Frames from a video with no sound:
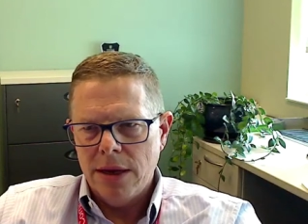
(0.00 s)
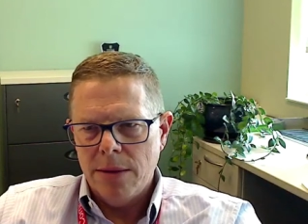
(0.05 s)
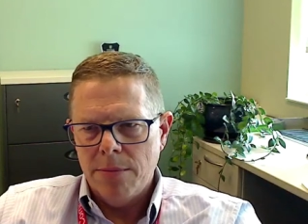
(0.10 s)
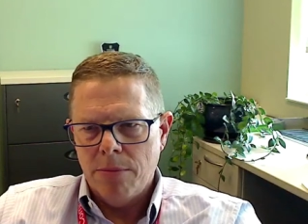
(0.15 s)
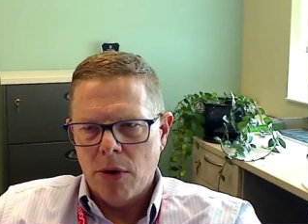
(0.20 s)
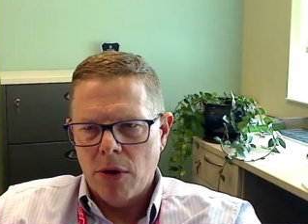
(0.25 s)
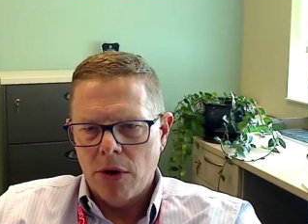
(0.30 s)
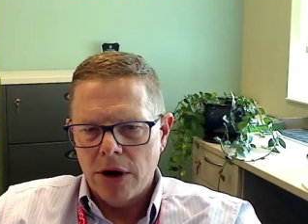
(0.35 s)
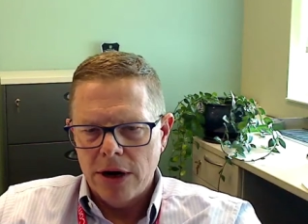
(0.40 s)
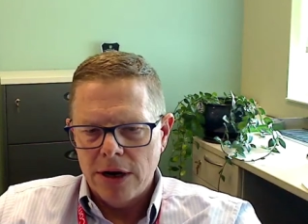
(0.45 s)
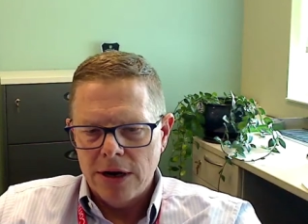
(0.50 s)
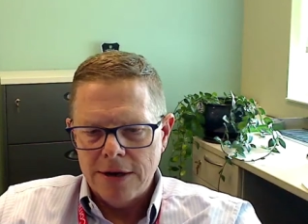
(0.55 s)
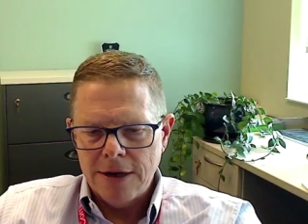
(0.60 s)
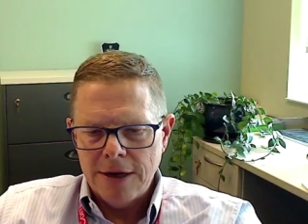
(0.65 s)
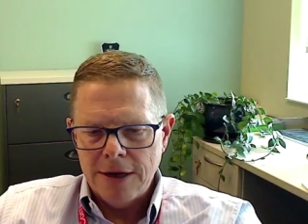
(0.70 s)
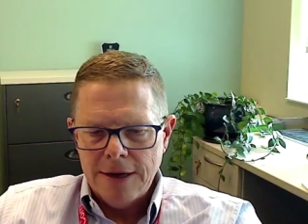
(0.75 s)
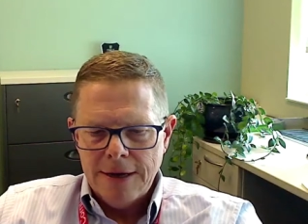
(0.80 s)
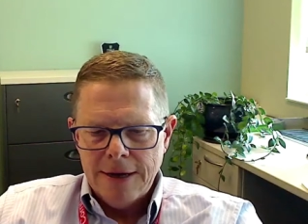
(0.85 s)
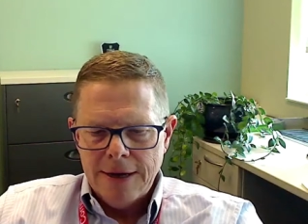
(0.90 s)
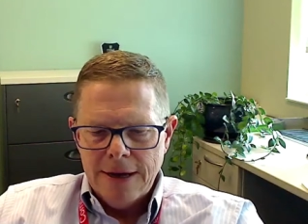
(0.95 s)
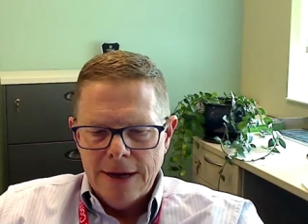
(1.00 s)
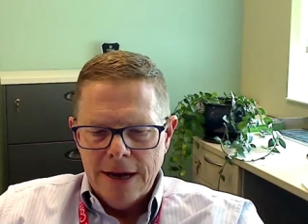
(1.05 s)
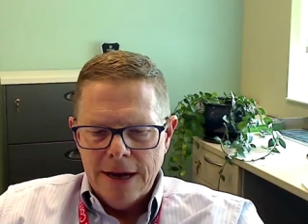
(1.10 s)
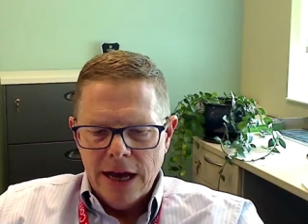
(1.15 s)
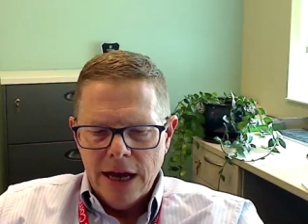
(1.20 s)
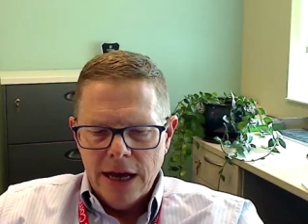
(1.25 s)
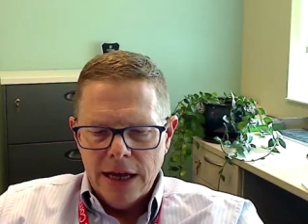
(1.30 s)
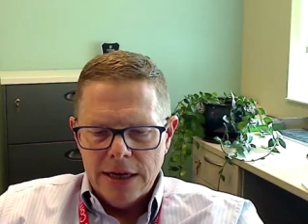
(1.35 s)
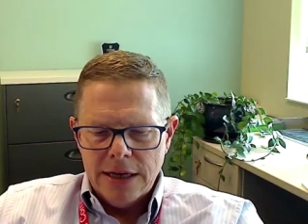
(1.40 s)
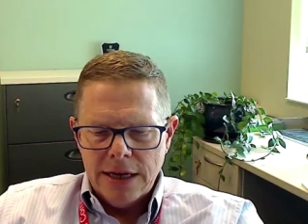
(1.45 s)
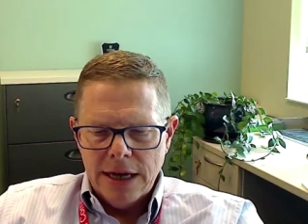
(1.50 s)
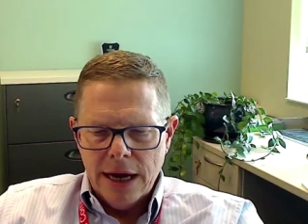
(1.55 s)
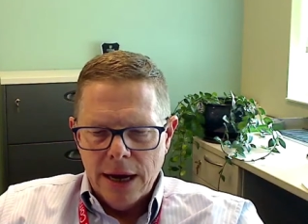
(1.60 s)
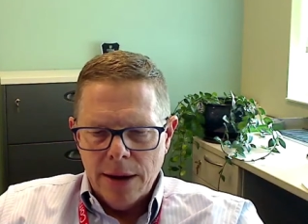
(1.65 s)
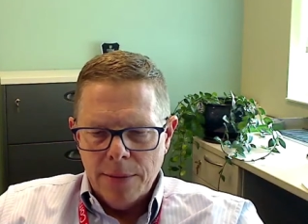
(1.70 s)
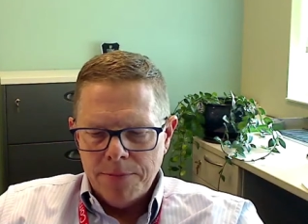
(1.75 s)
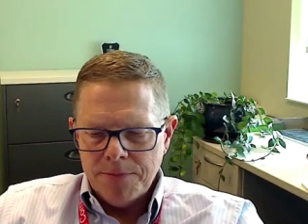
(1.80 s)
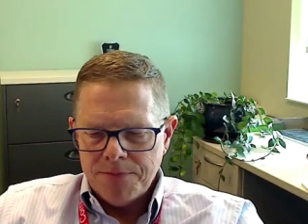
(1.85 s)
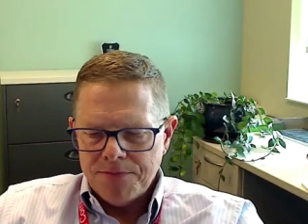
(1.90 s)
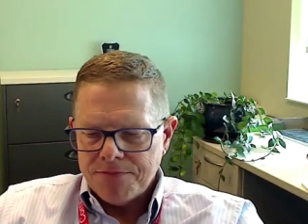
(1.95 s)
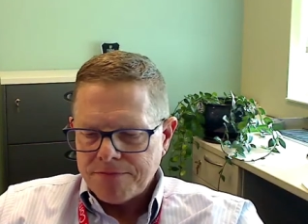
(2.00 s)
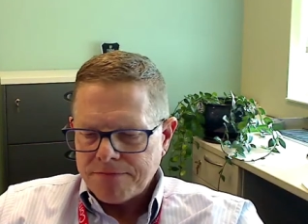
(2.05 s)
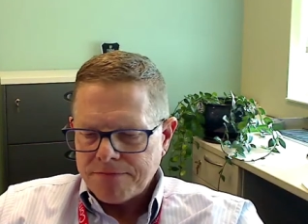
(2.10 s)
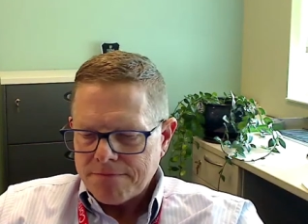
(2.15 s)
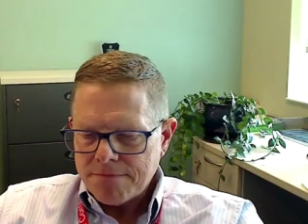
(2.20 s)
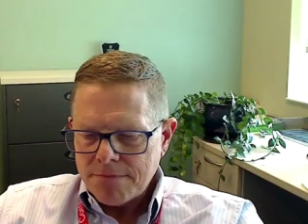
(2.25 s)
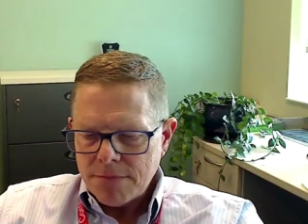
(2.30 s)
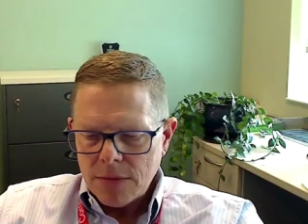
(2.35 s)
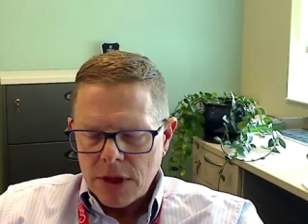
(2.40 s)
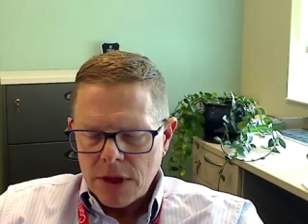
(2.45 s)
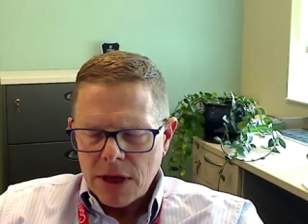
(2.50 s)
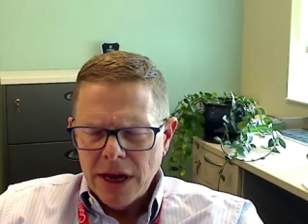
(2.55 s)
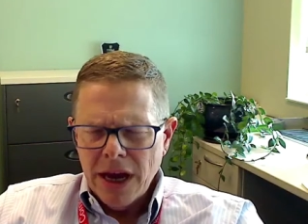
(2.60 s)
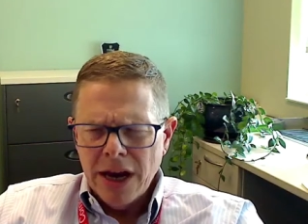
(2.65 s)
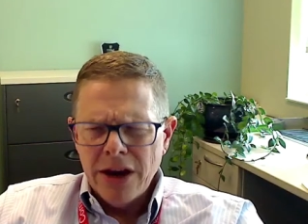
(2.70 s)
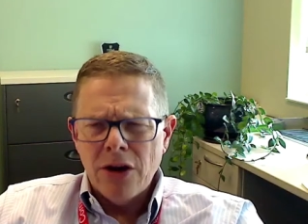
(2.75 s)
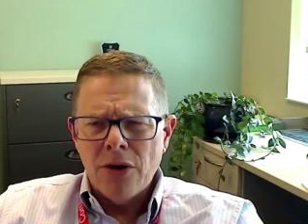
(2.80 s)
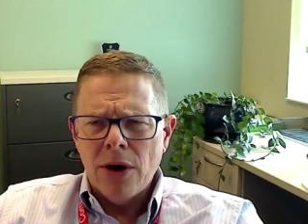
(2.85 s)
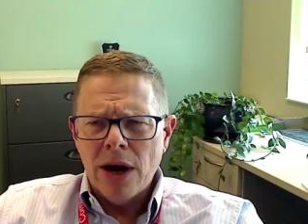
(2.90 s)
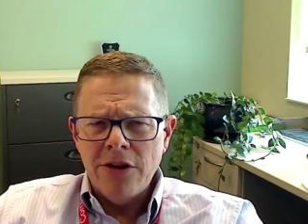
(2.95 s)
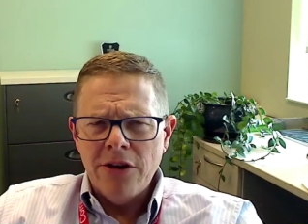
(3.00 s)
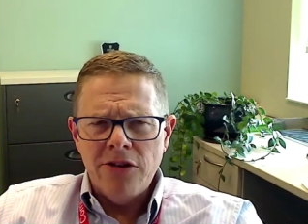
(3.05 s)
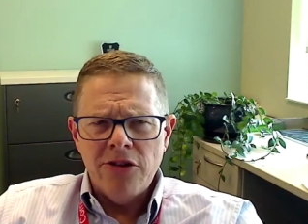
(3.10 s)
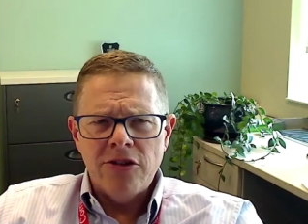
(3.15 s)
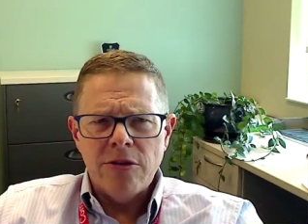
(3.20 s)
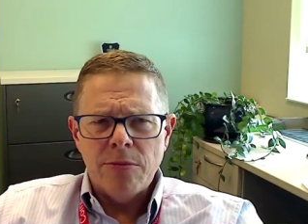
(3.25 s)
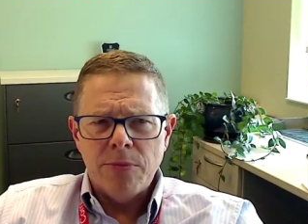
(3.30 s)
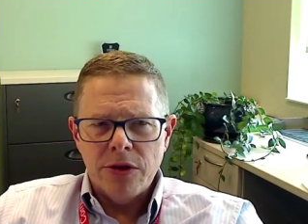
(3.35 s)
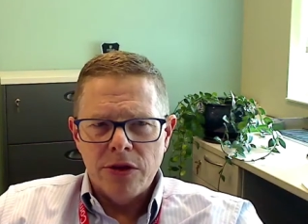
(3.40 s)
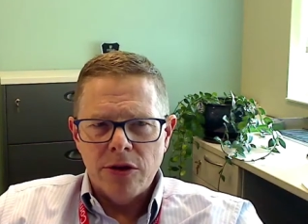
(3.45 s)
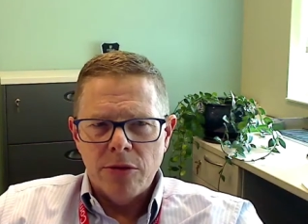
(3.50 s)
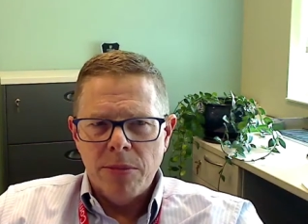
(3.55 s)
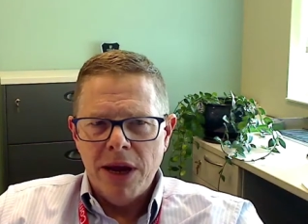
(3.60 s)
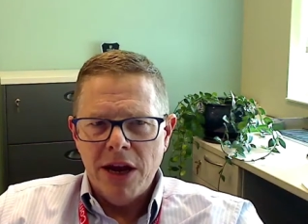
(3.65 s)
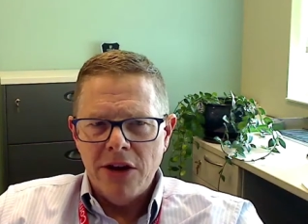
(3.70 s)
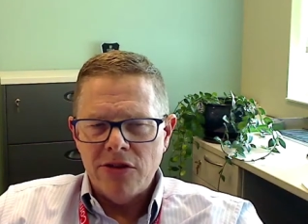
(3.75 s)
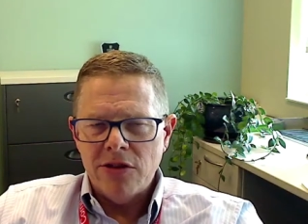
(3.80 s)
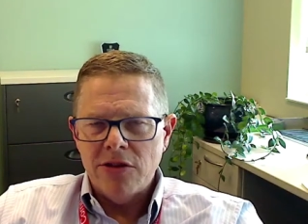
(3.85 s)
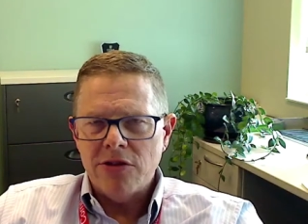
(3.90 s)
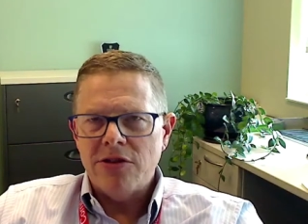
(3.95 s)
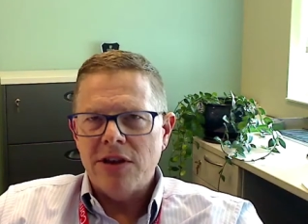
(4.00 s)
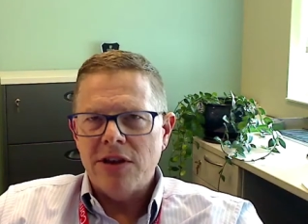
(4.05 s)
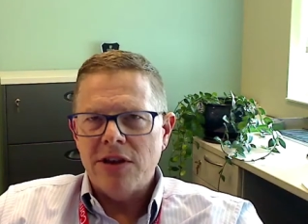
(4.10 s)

important and um, yeah, your relationship with your patients.